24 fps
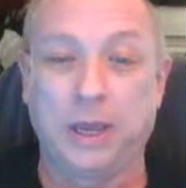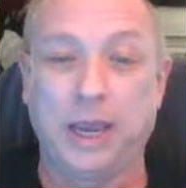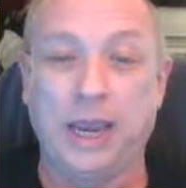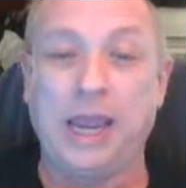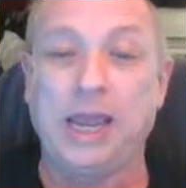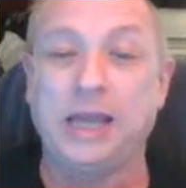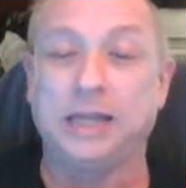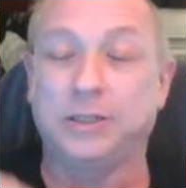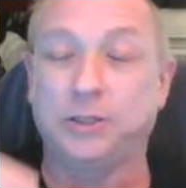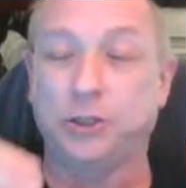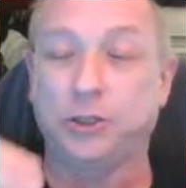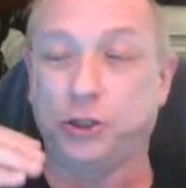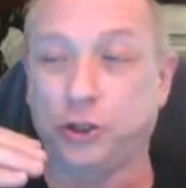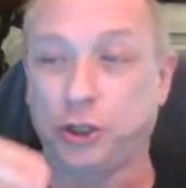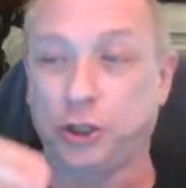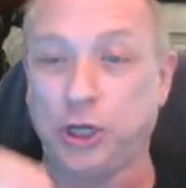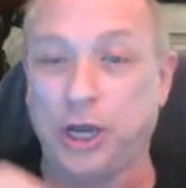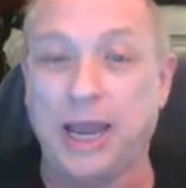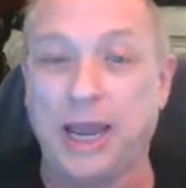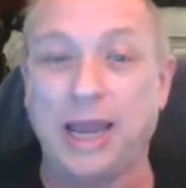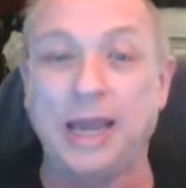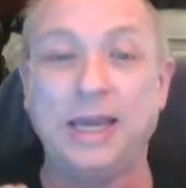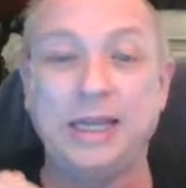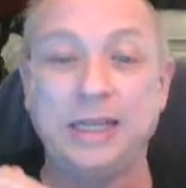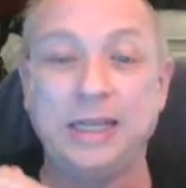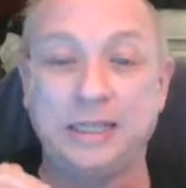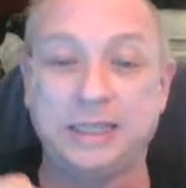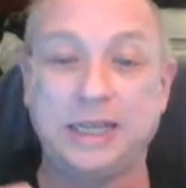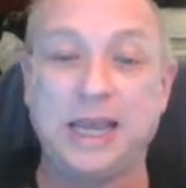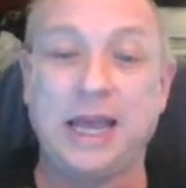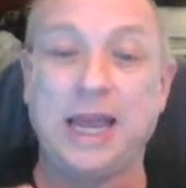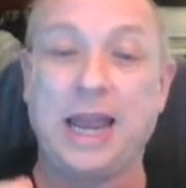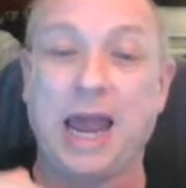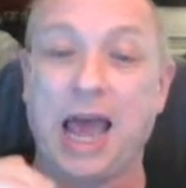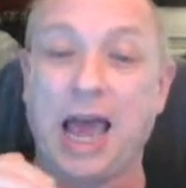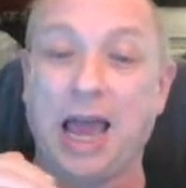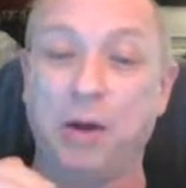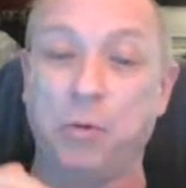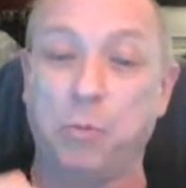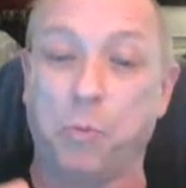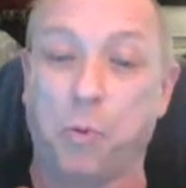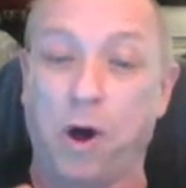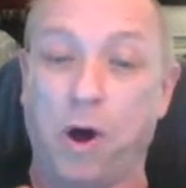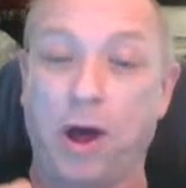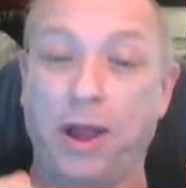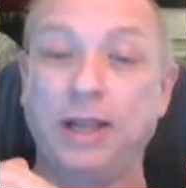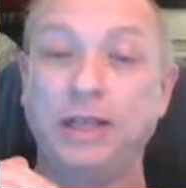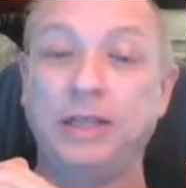It's just, and he said, I
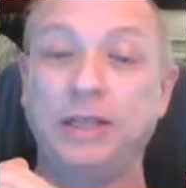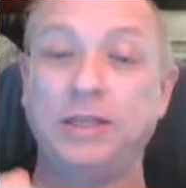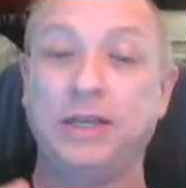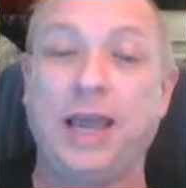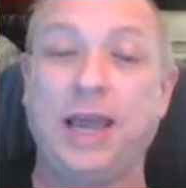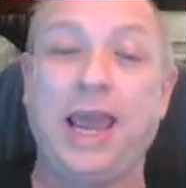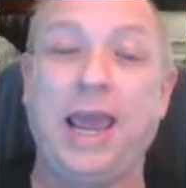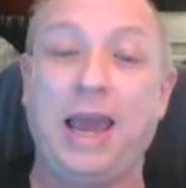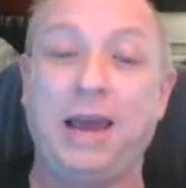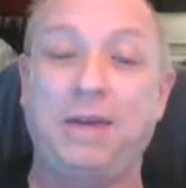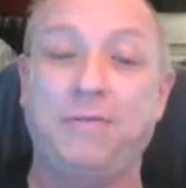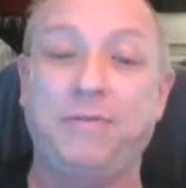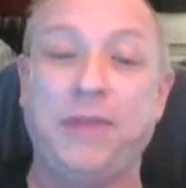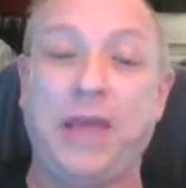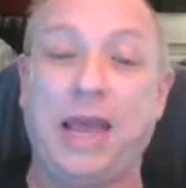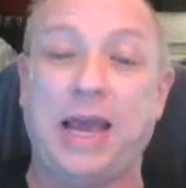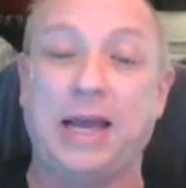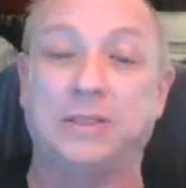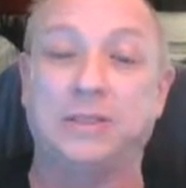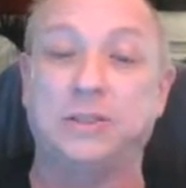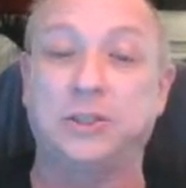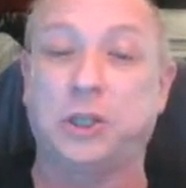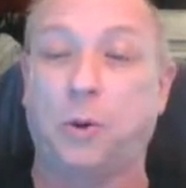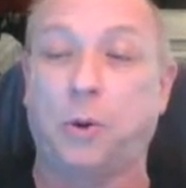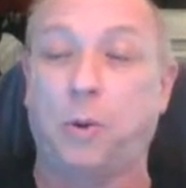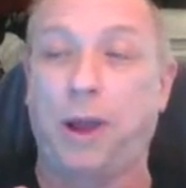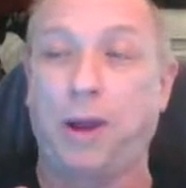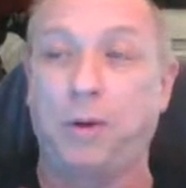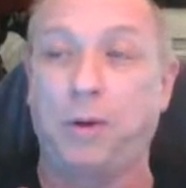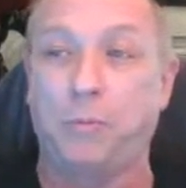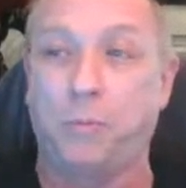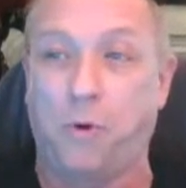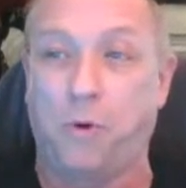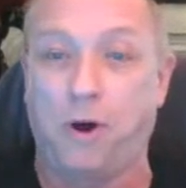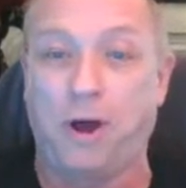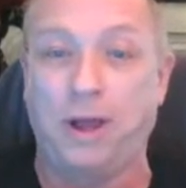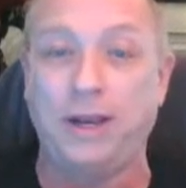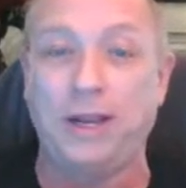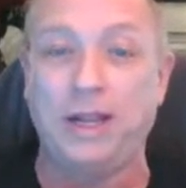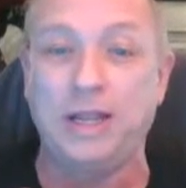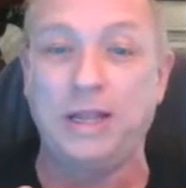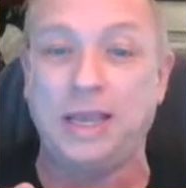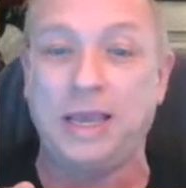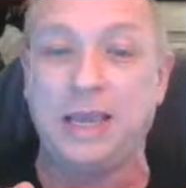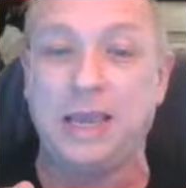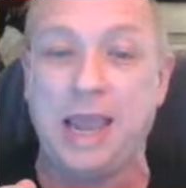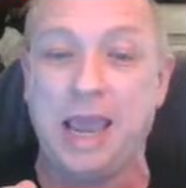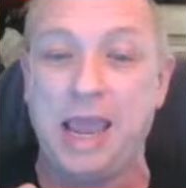wanted to have that, so I wanted
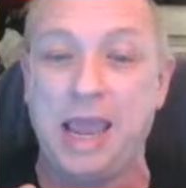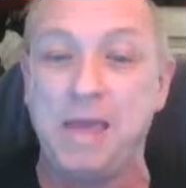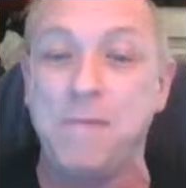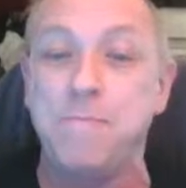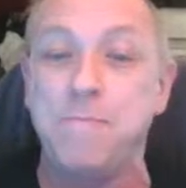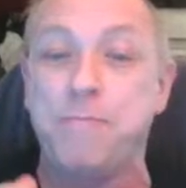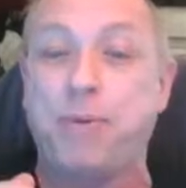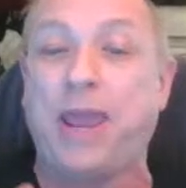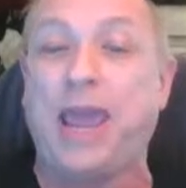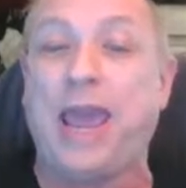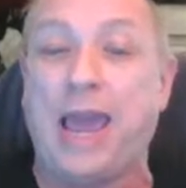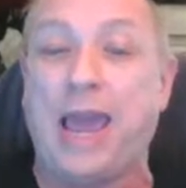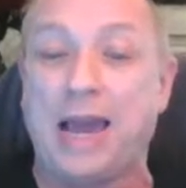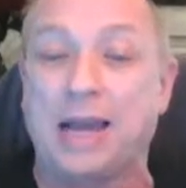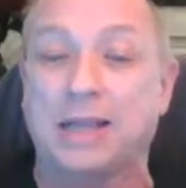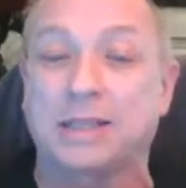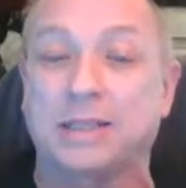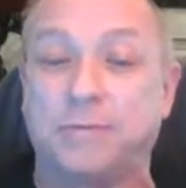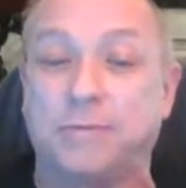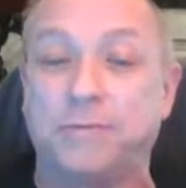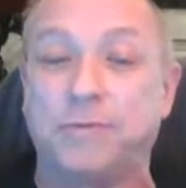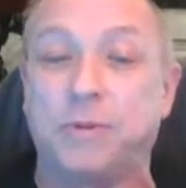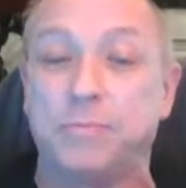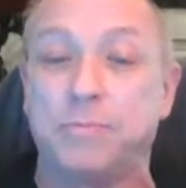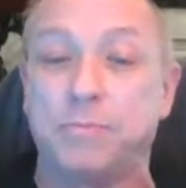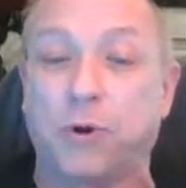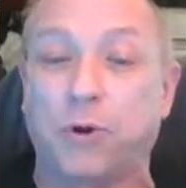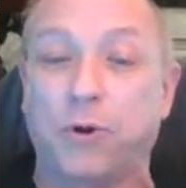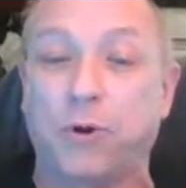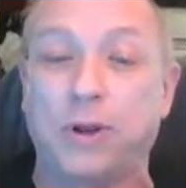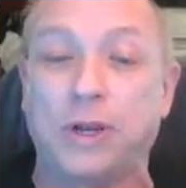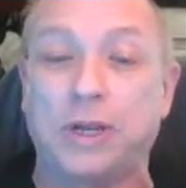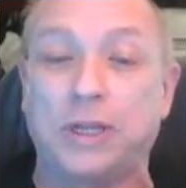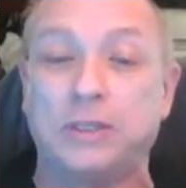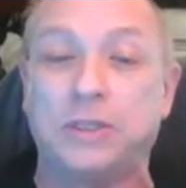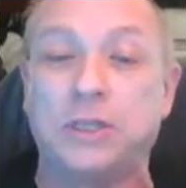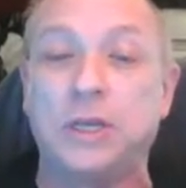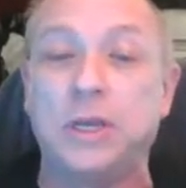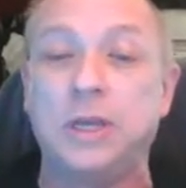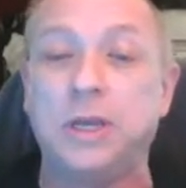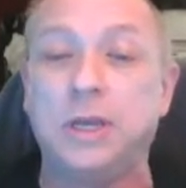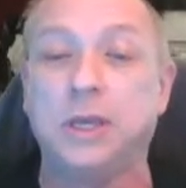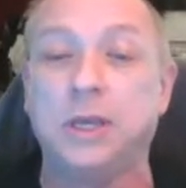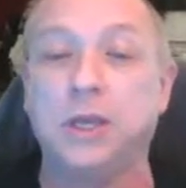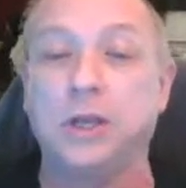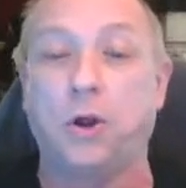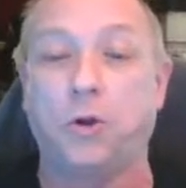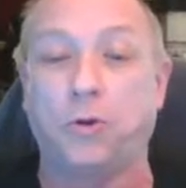the impact of the murders,
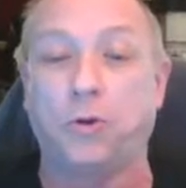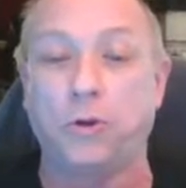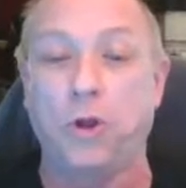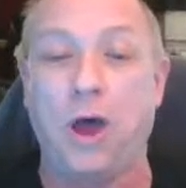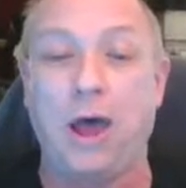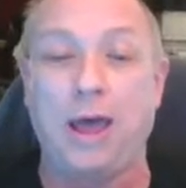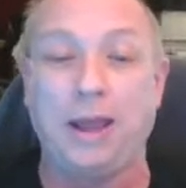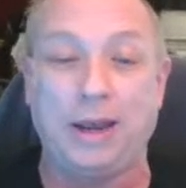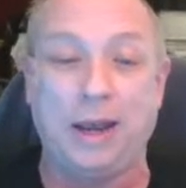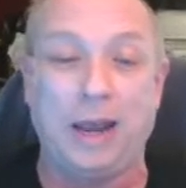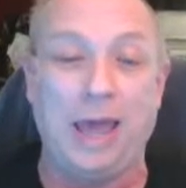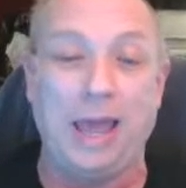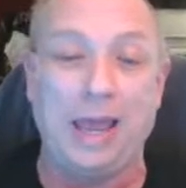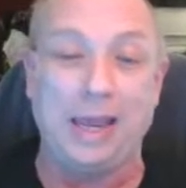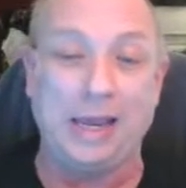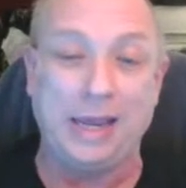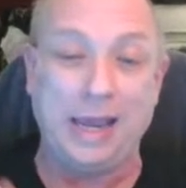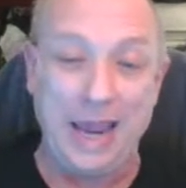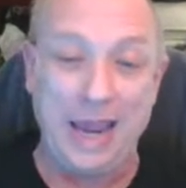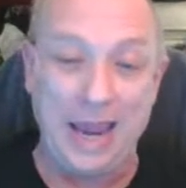not like,